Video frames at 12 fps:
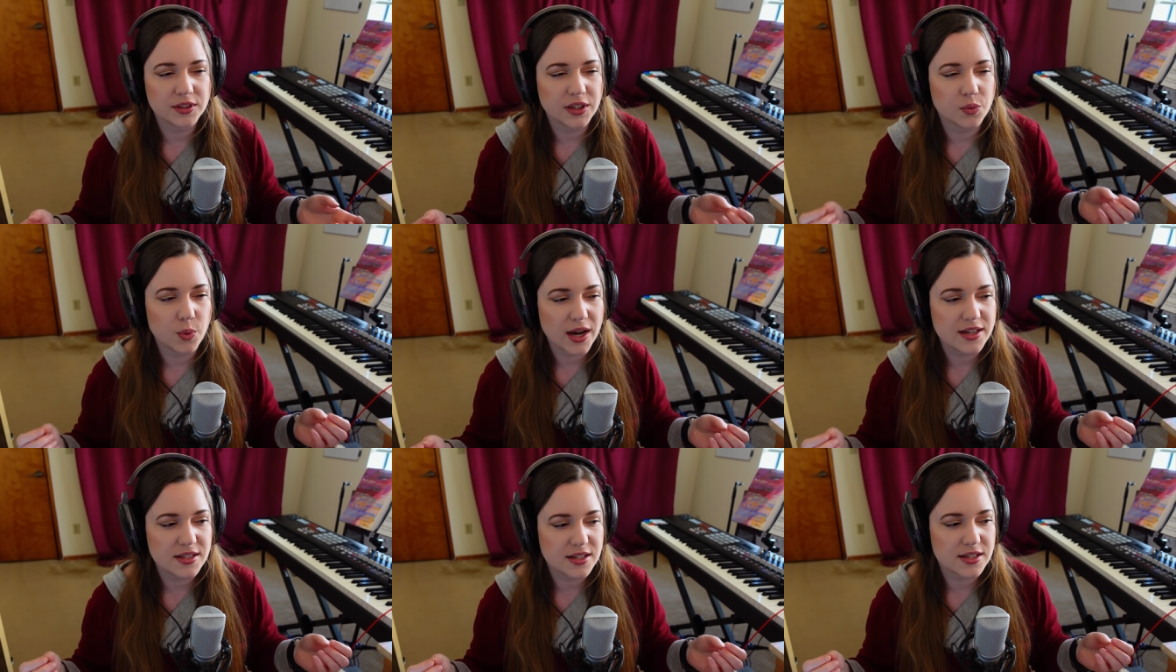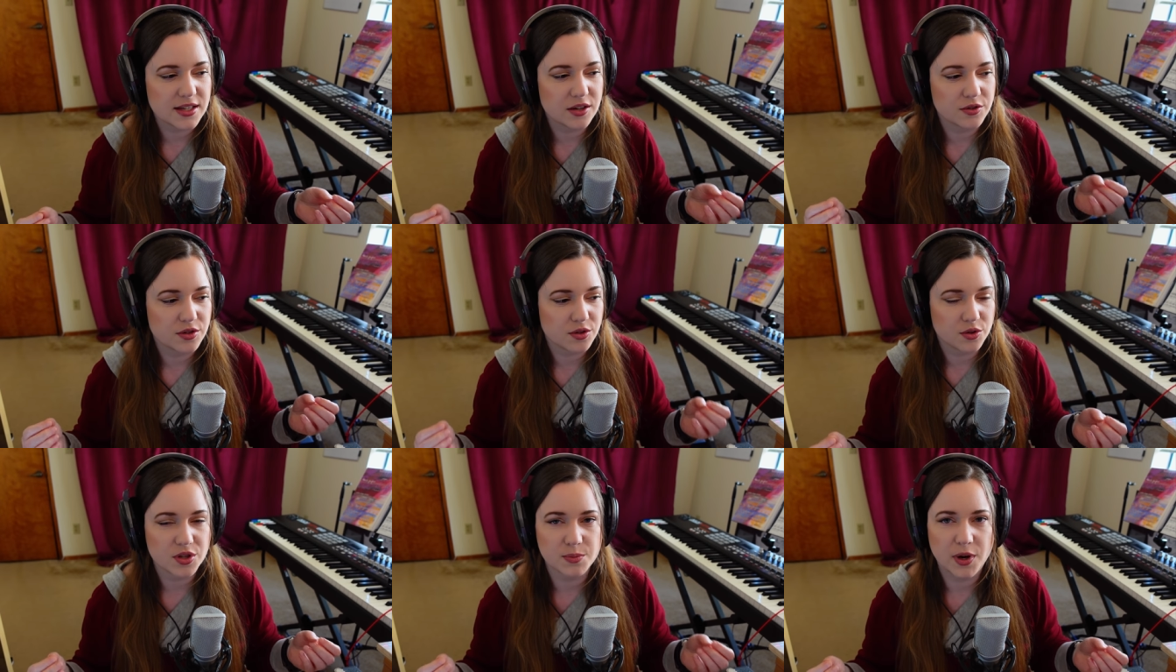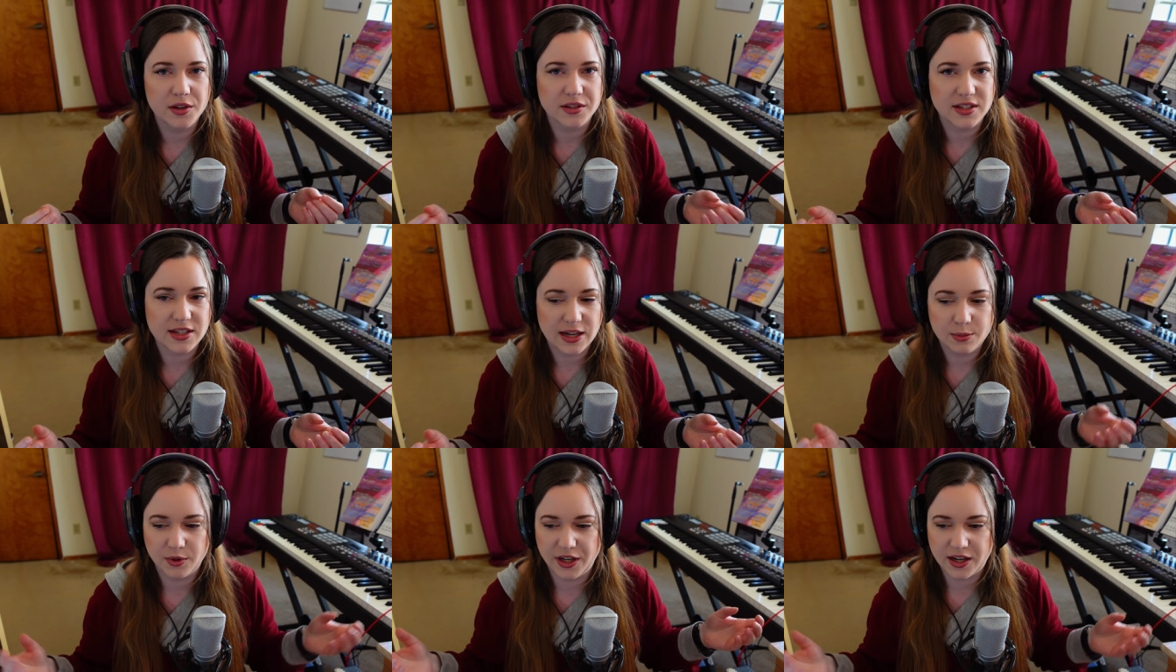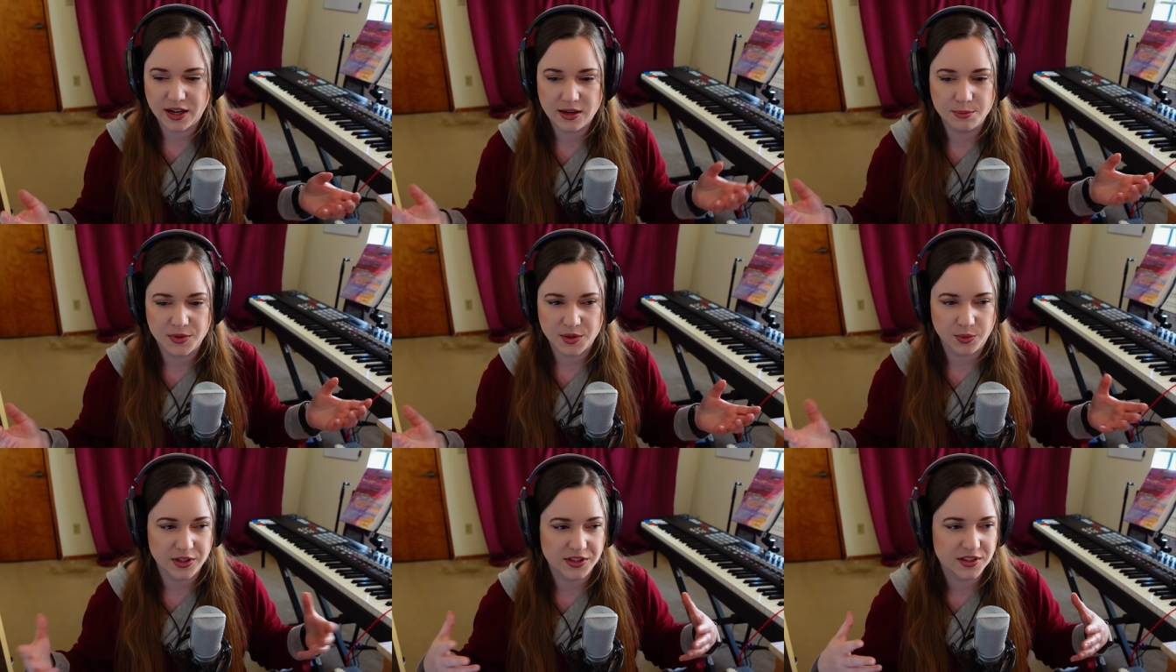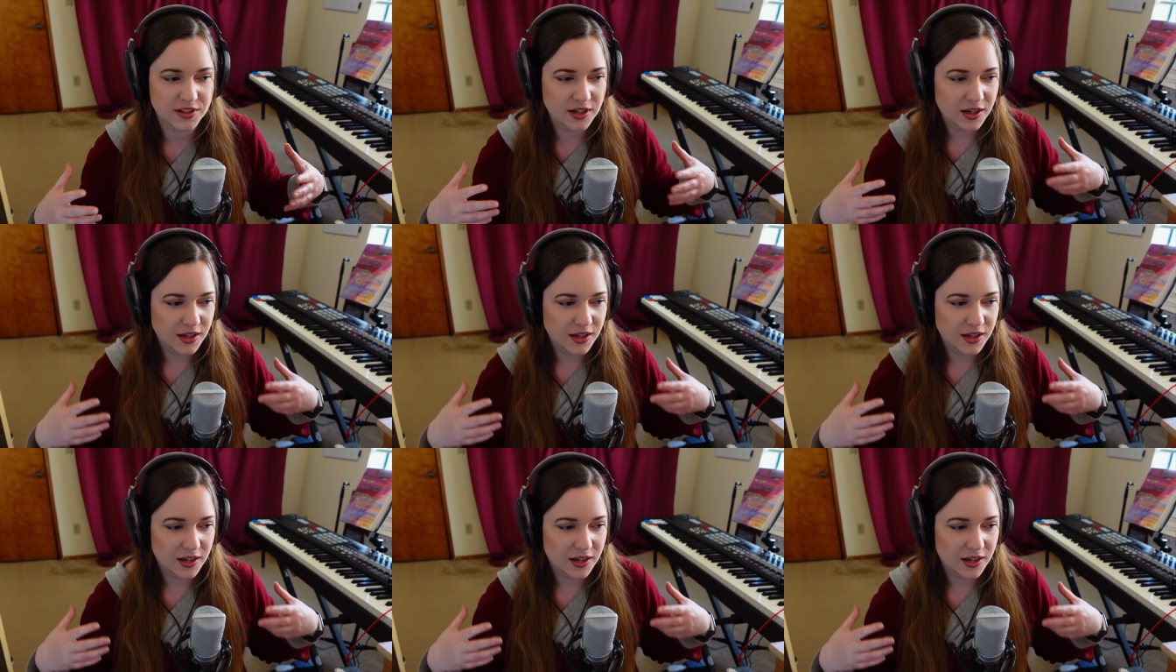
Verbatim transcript: Like, why does it sound so small? This library comes with,